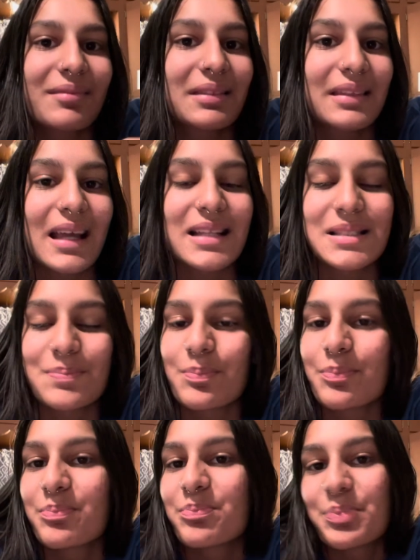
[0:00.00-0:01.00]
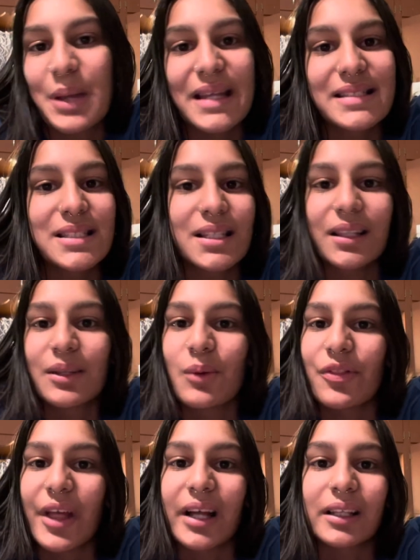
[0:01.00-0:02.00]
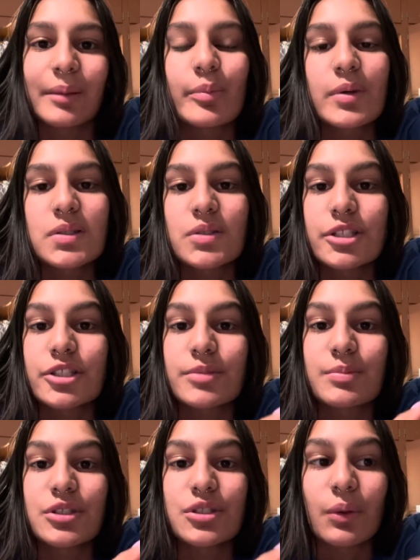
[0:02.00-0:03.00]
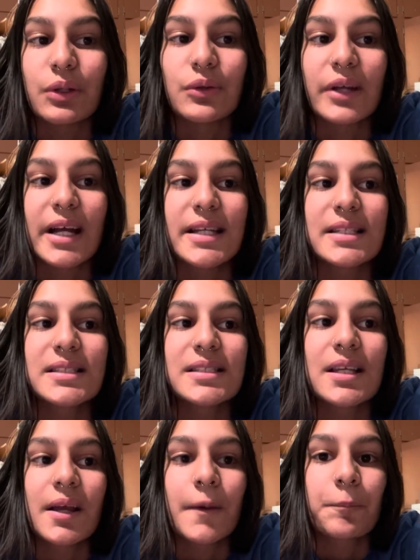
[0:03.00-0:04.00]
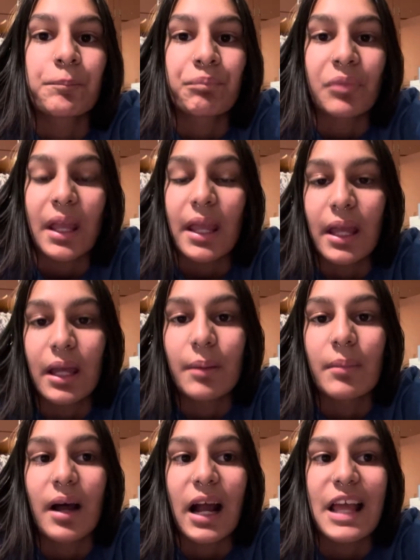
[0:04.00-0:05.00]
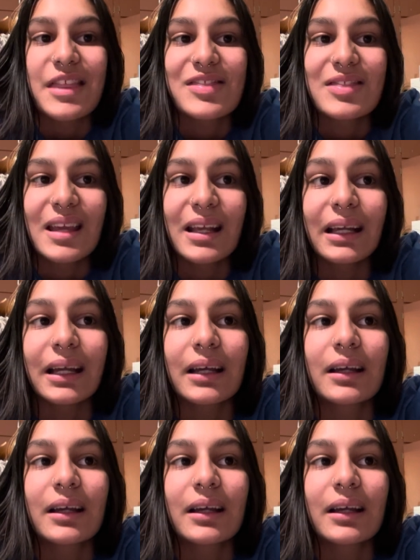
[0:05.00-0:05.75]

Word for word: That's basically what that clip was, was just me showing you guys him. I think...